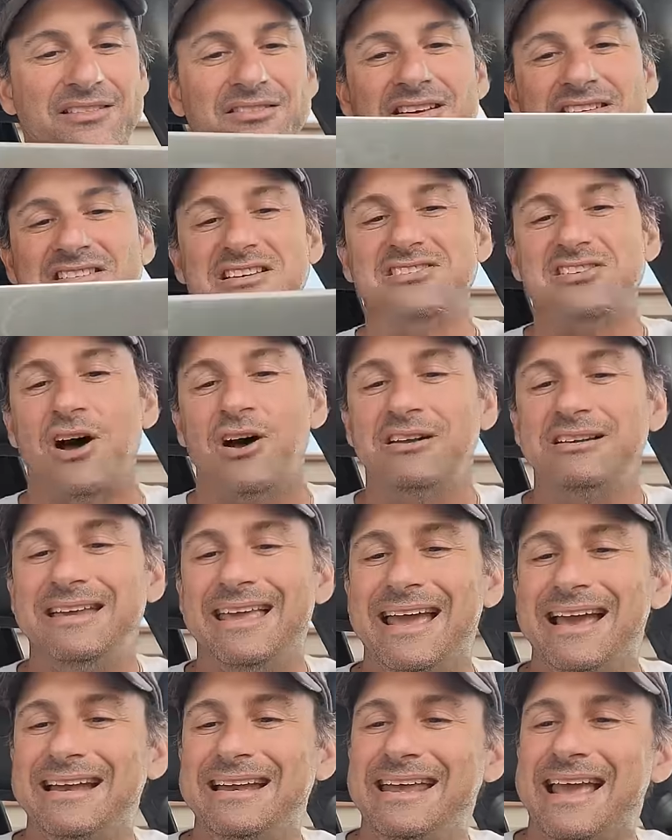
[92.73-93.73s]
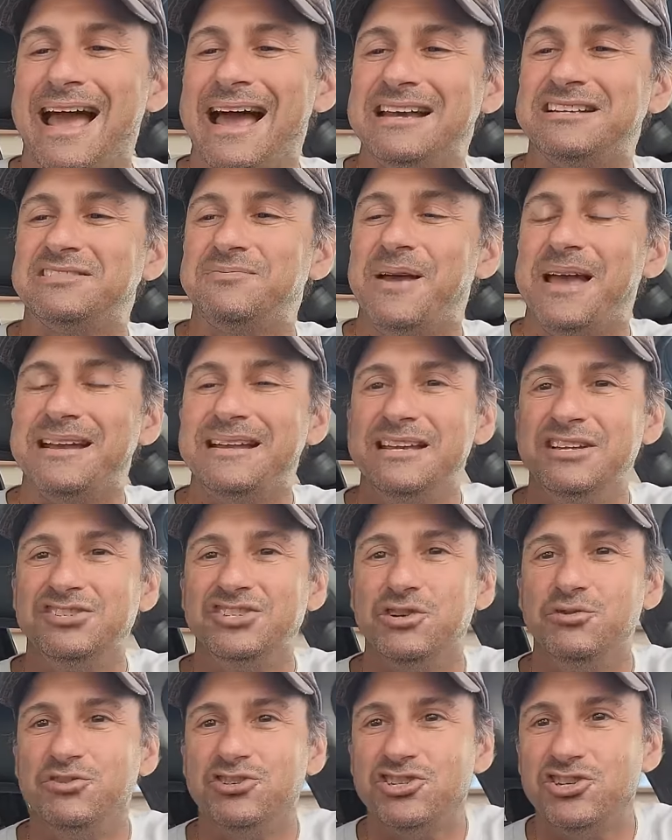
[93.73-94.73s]
This is Uncanny X-Men
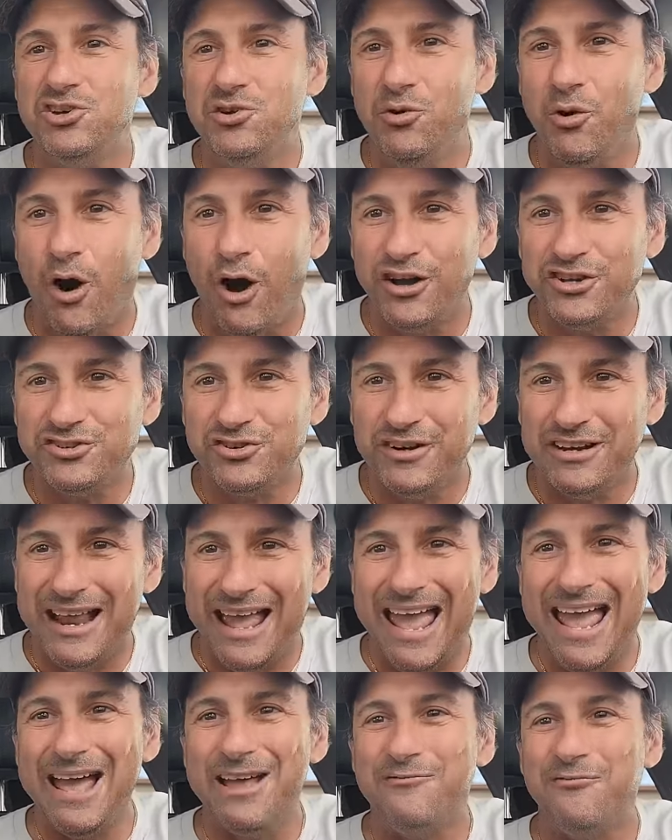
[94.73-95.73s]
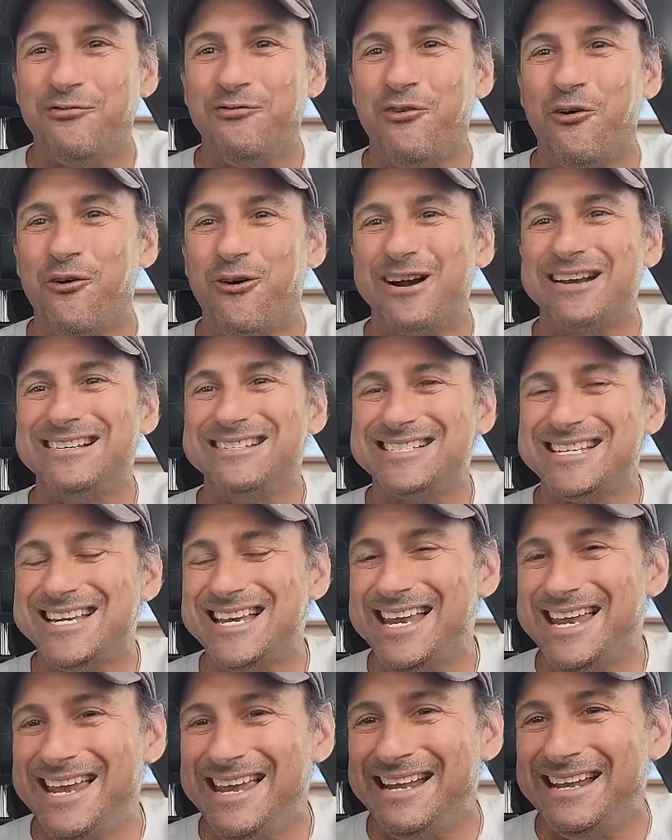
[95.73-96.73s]
issue
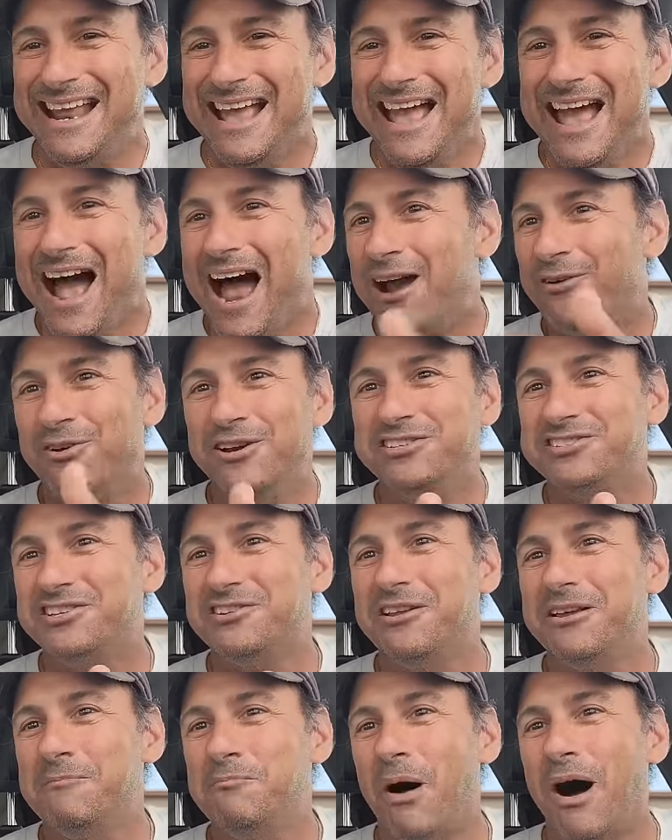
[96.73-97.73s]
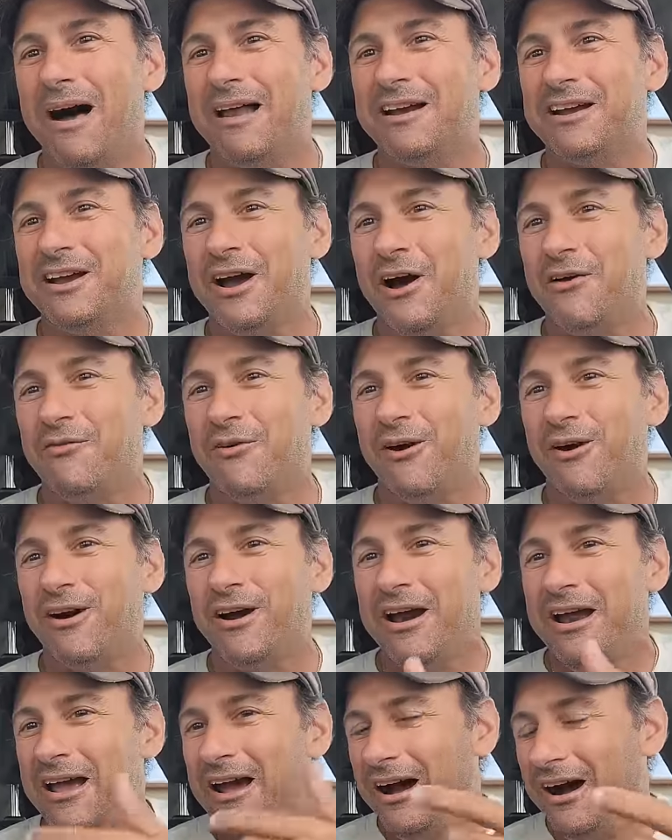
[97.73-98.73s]
214. I recently bought a
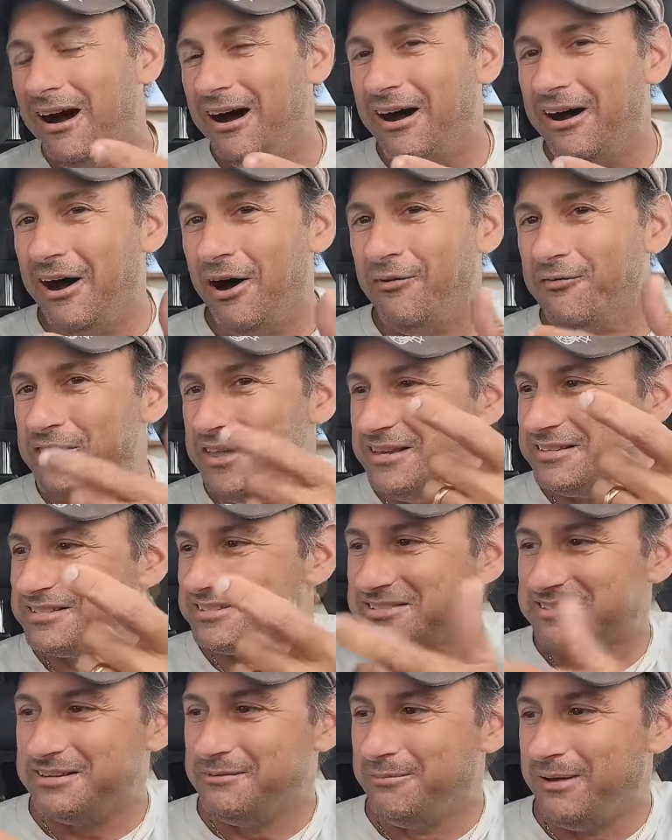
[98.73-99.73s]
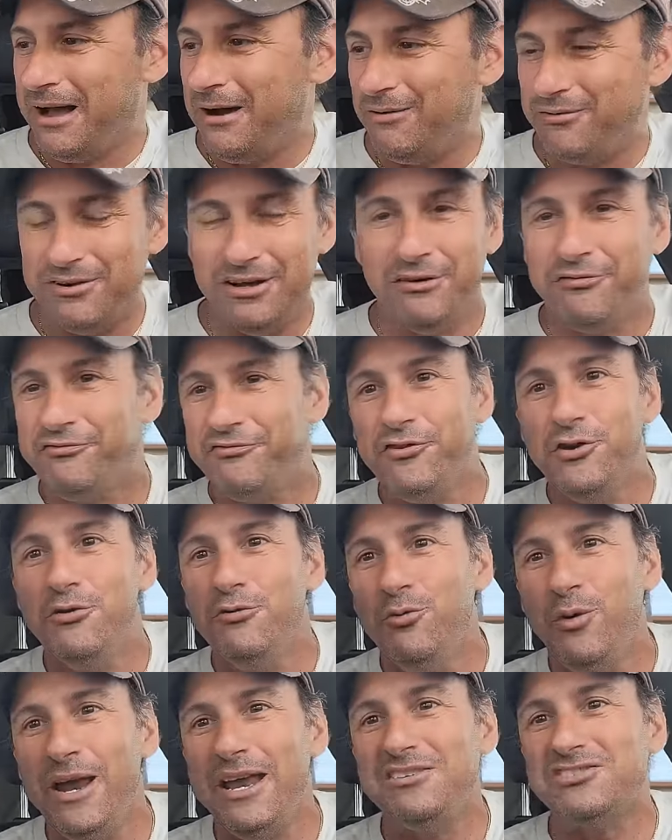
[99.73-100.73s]
cover uh, of this about a
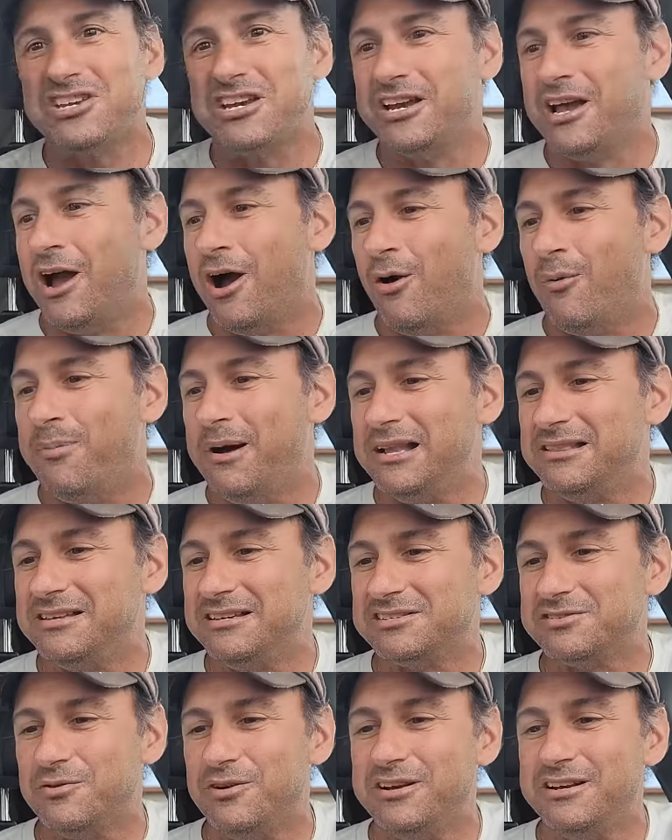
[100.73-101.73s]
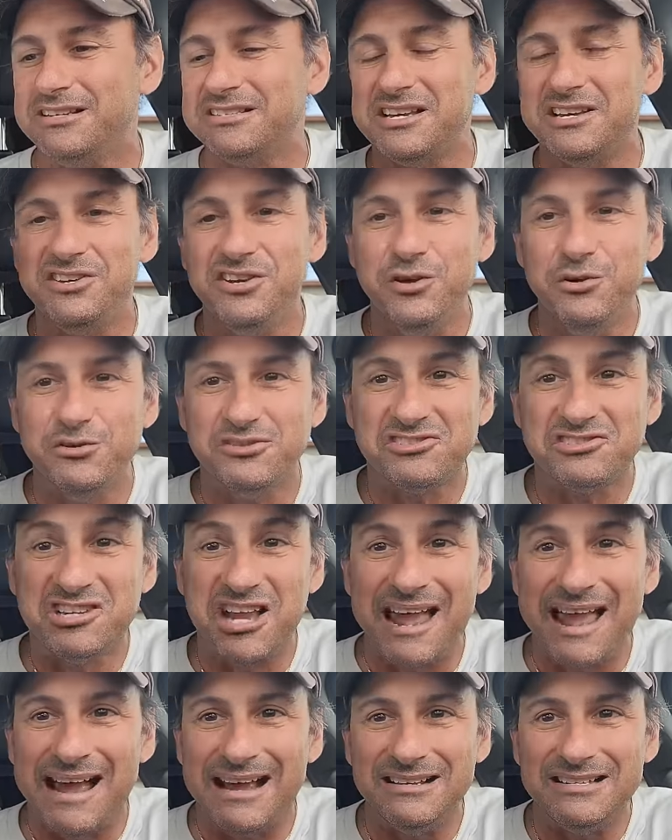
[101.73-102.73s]
few weeks ago, but this one is a
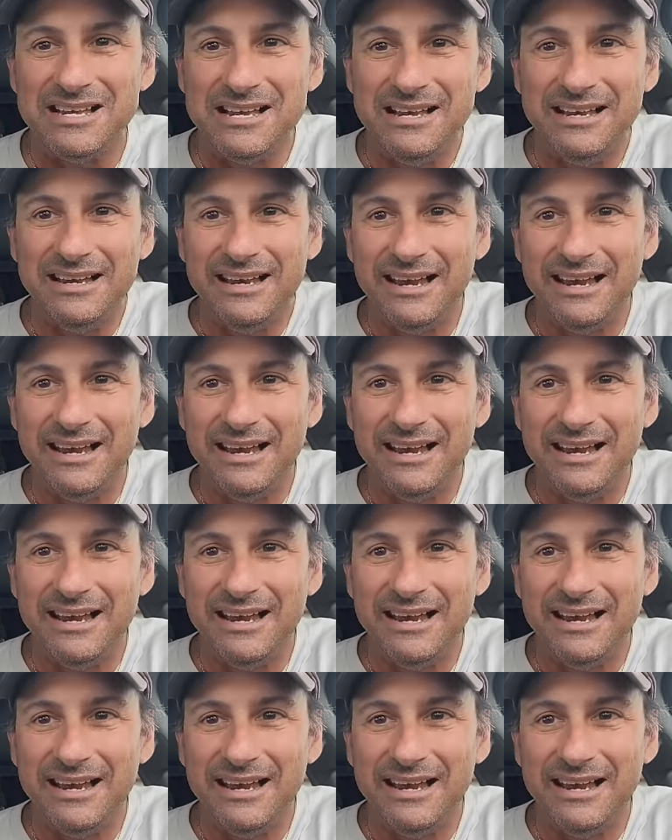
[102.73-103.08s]
newsstand.